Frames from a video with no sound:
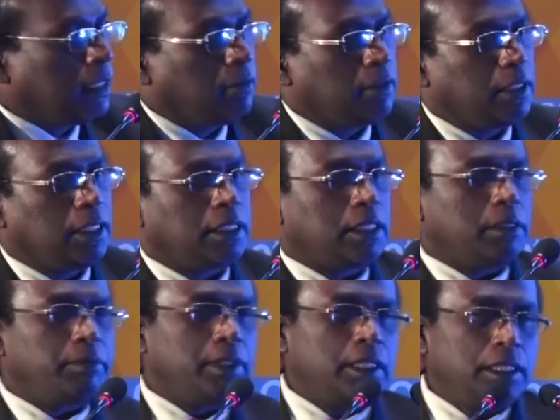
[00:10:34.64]
When the
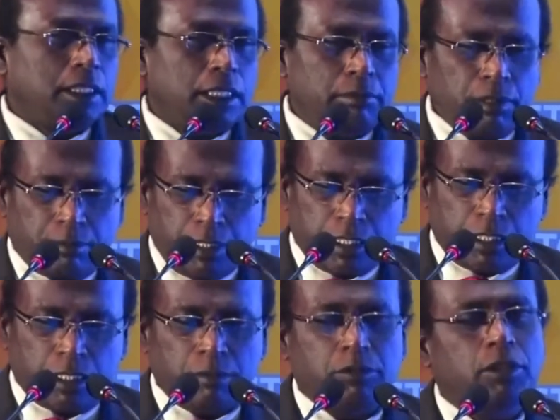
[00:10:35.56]
ischemic
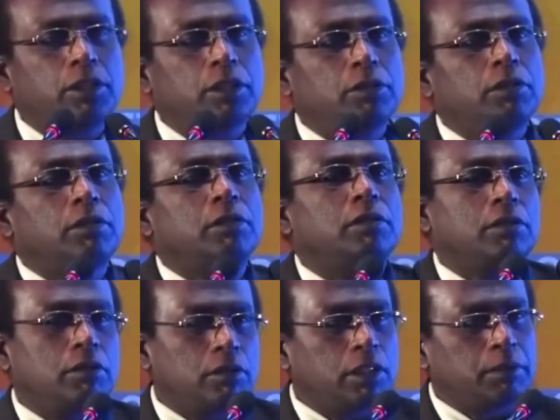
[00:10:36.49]
myocardium switches over to
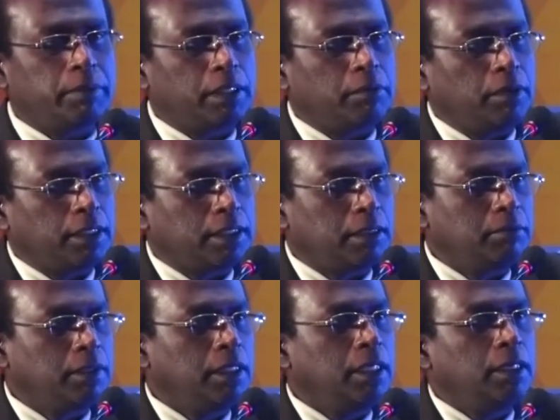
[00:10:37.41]
glucose metabolism,